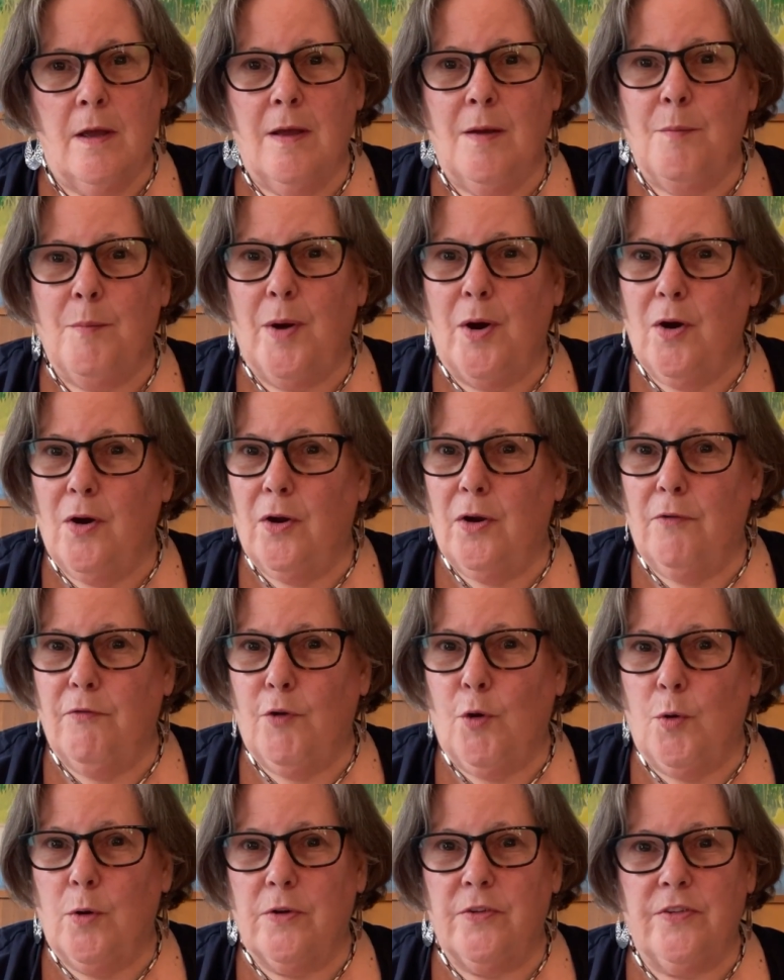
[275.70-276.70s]
barring, of
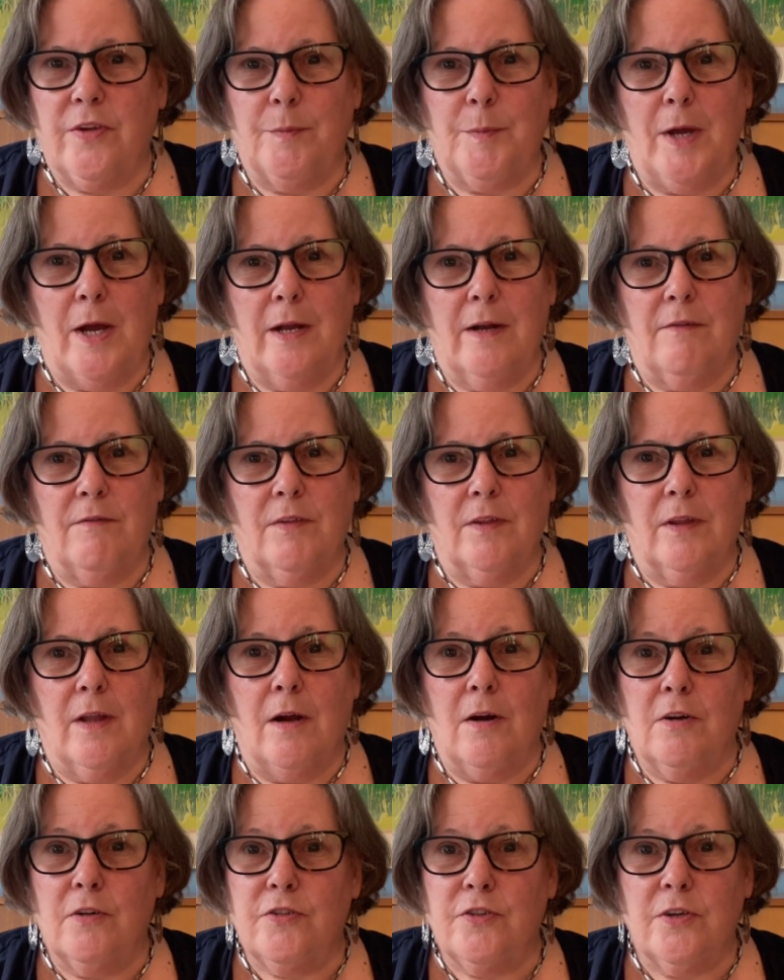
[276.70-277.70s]
course, some kind of
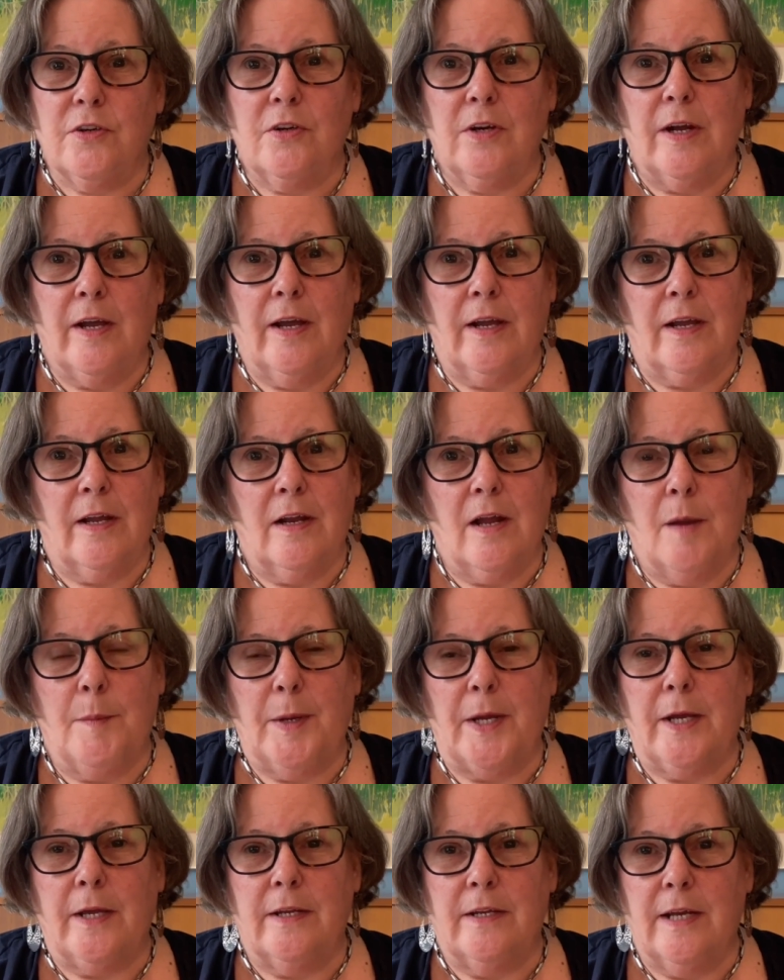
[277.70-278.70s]
larger
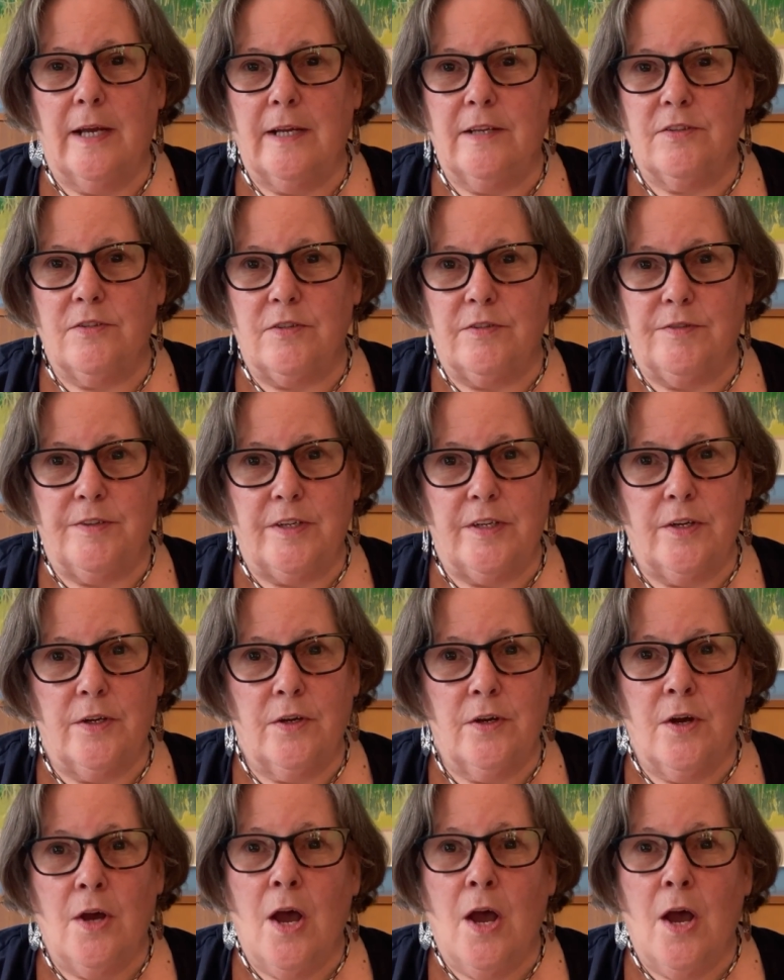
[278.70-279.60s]
economic catastrophe.